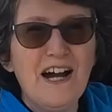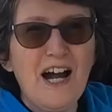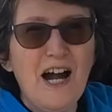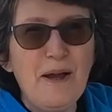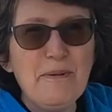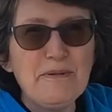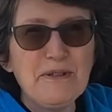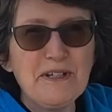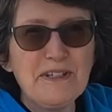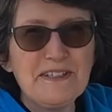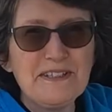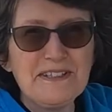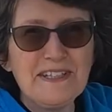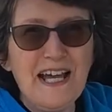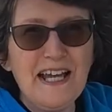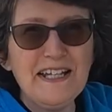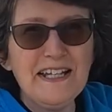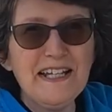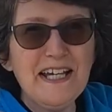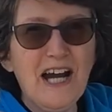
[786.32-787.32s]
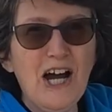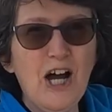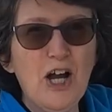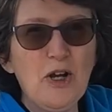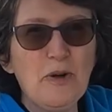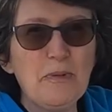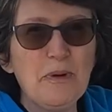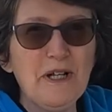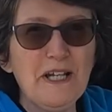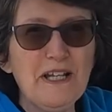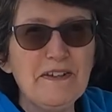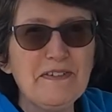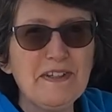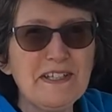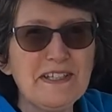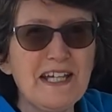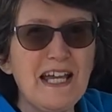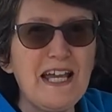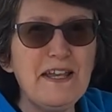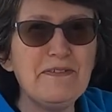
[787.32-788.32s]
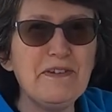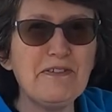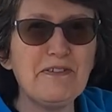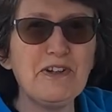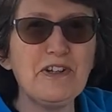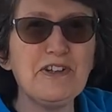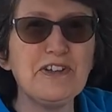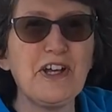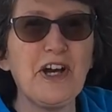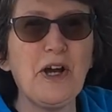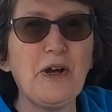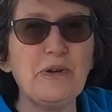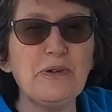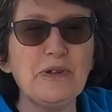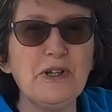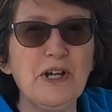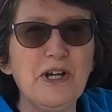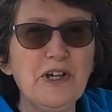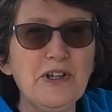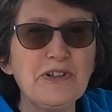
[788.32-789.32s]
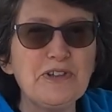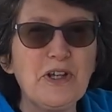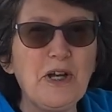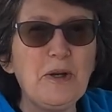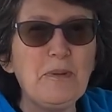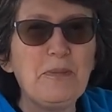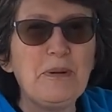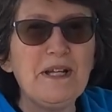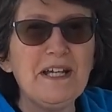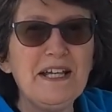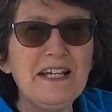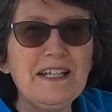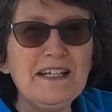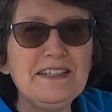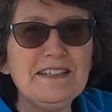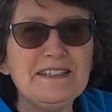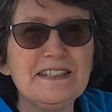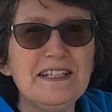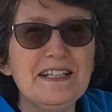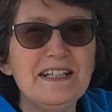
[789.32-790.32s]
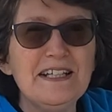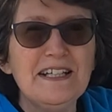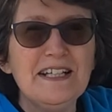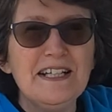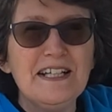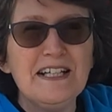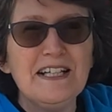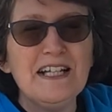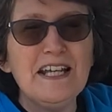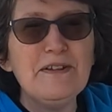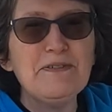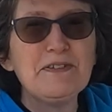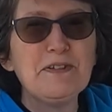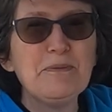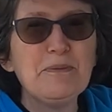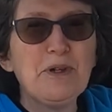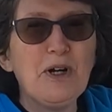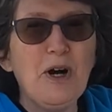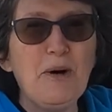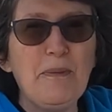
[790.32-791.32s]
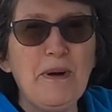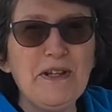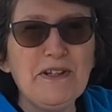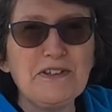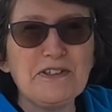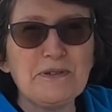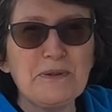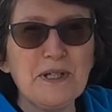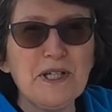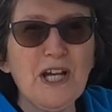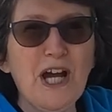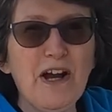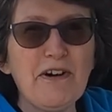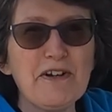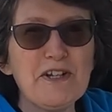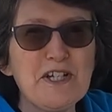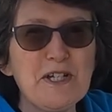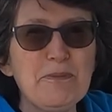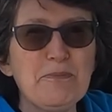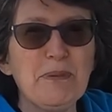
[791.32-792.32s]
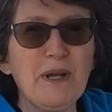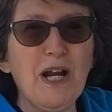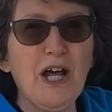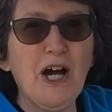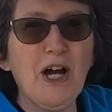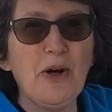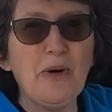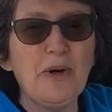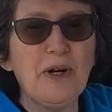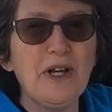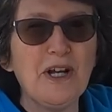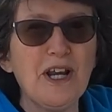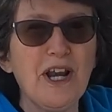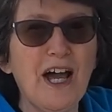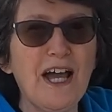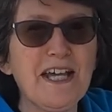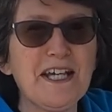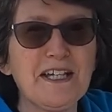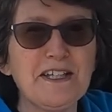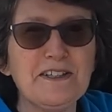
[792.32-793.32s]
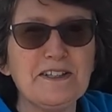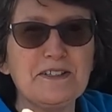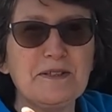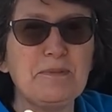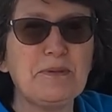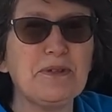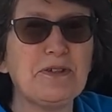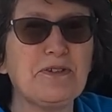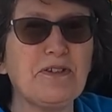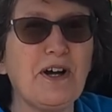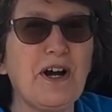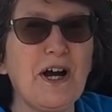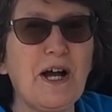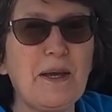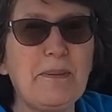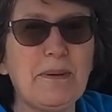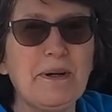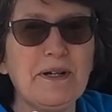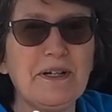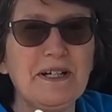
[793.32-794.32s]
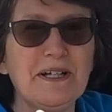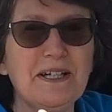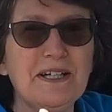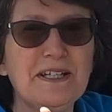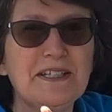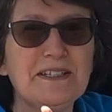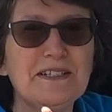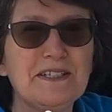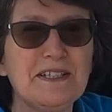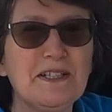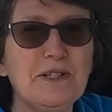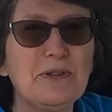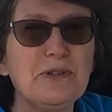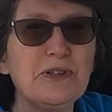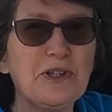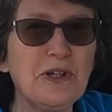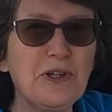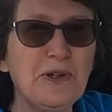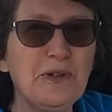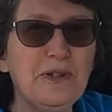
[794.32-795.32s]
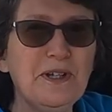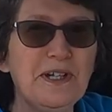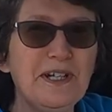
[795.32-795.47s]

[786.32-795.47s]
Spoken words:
I'm just heading home and leaving Dave here on his own. So please leave some comments to encourage him below. Like and subscribe. See you soon.